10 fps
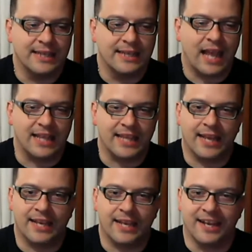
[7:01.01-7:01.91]

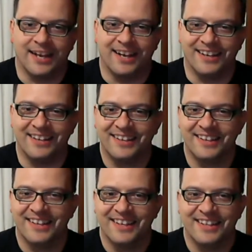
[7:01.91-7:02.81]
then
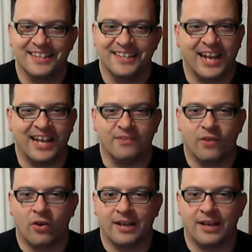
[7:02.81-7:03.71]
it kind of
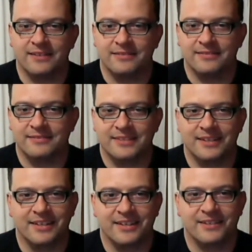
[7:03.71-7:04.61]
all got
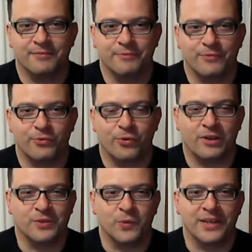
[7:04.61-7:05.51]
thrown
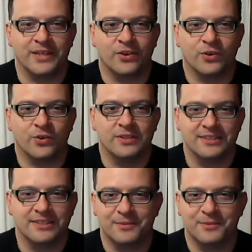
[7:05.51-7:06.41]
out the window
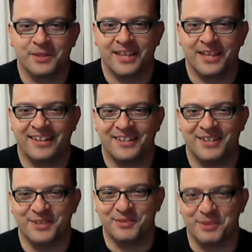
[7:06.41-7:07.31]
with
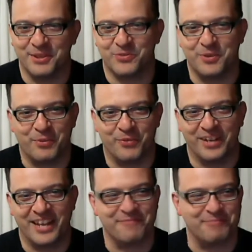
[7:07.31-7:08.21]
a trip over
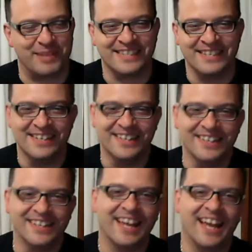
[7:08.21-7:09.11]
to F-Bass,
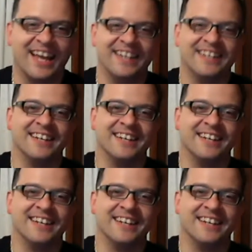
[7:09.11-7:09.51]
and